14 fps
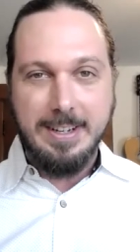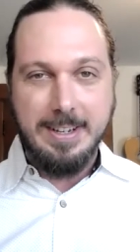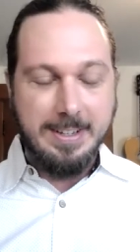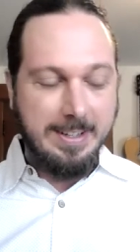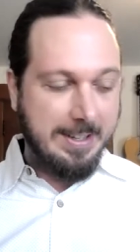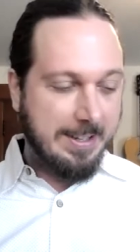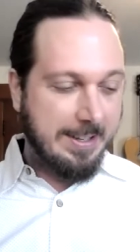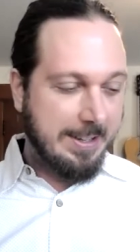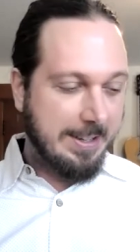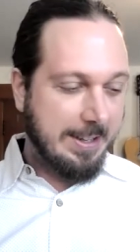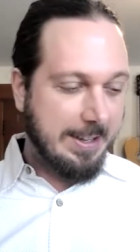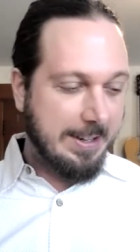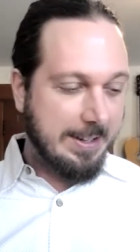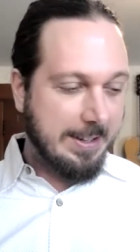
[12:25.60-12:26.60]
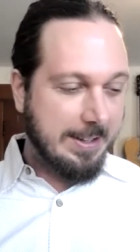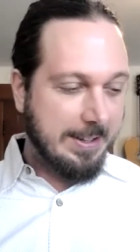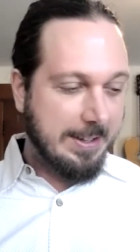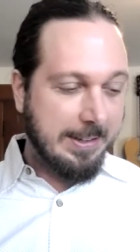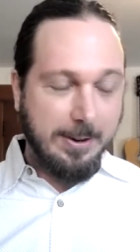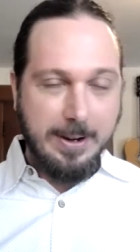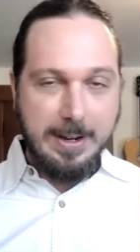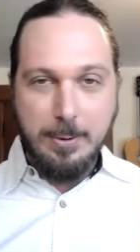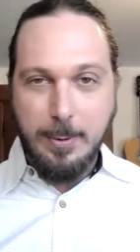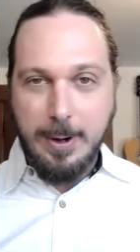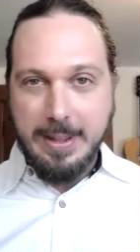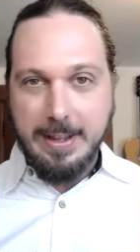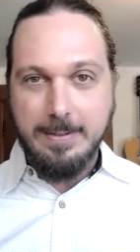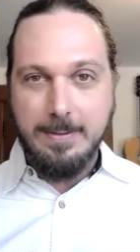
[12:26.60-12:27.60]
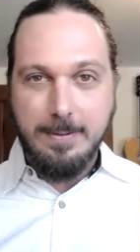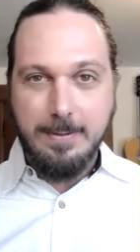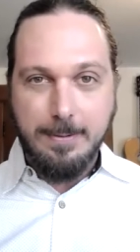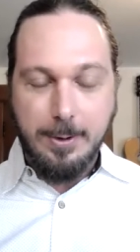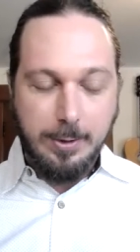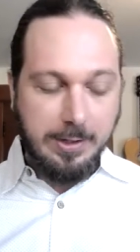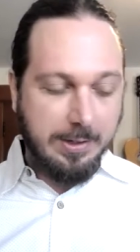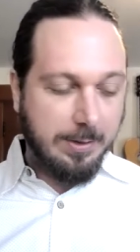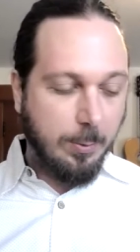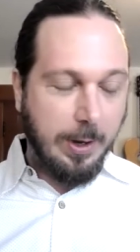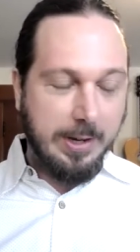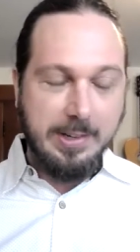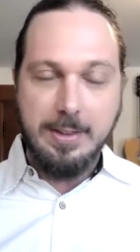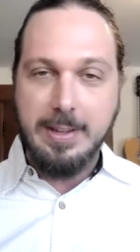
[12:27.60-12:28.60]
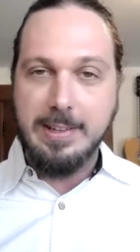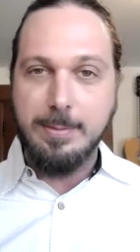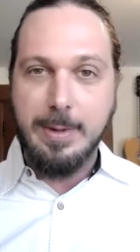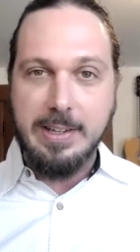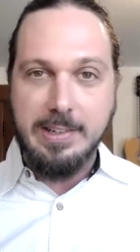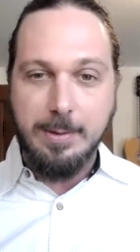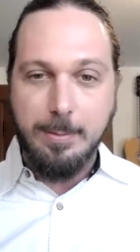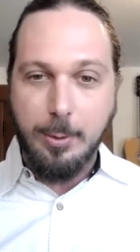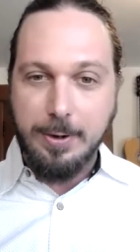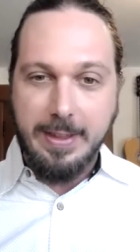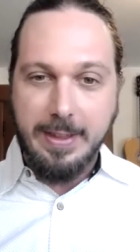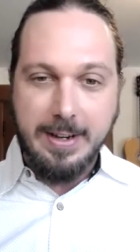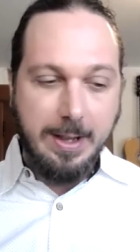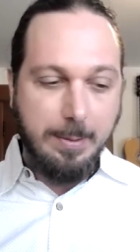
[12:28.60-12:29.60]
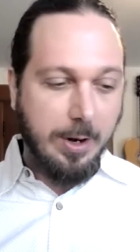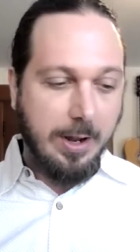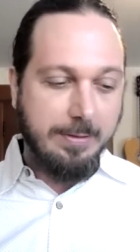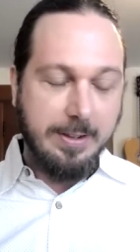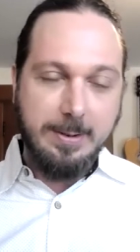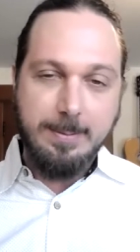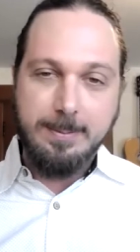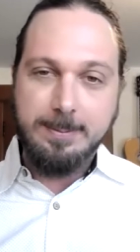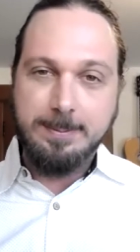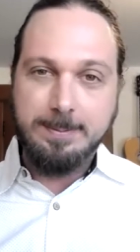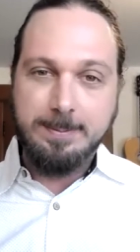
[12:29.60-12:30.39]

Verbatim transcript: Good. And is there any way that folks watching this might support that nonprofit?